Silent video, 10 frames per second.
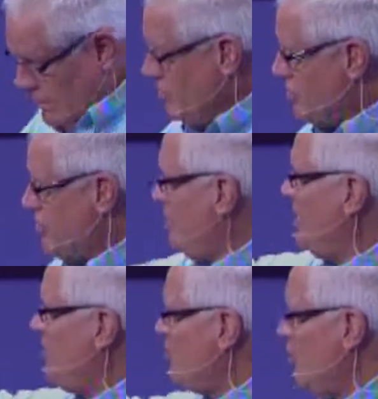
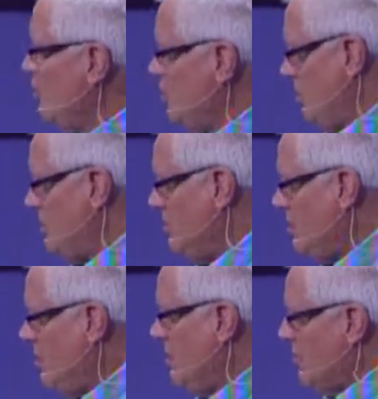split churches,
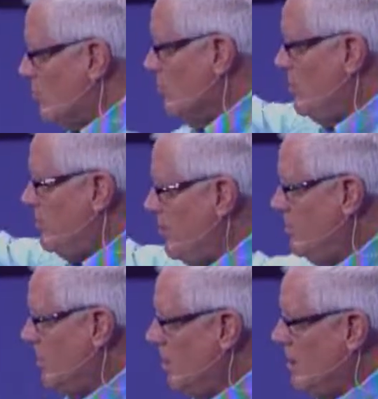take a group of
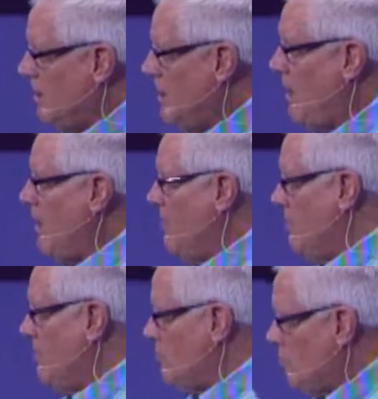people out of
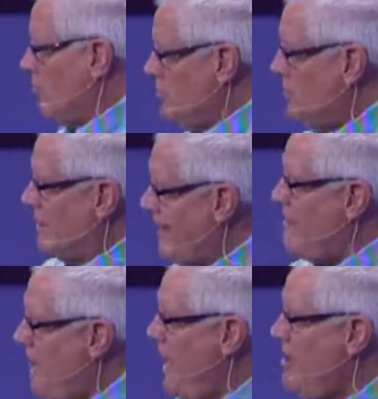the church that they
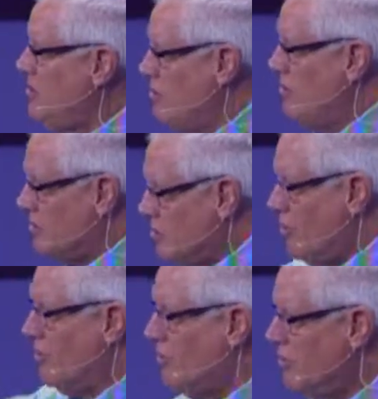pastored and
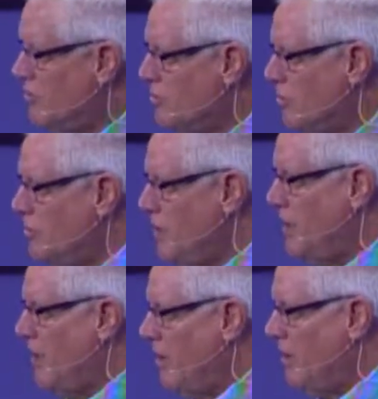start another church in the
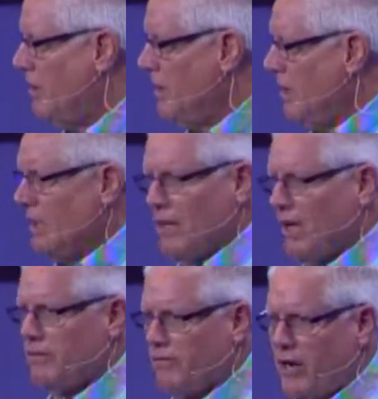area.
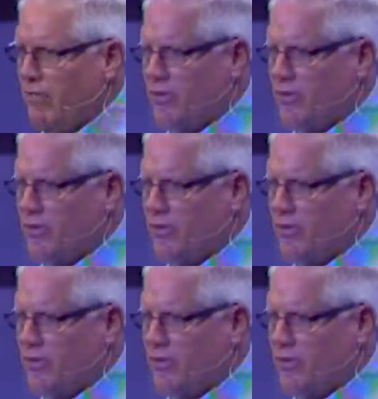Guys, if I ever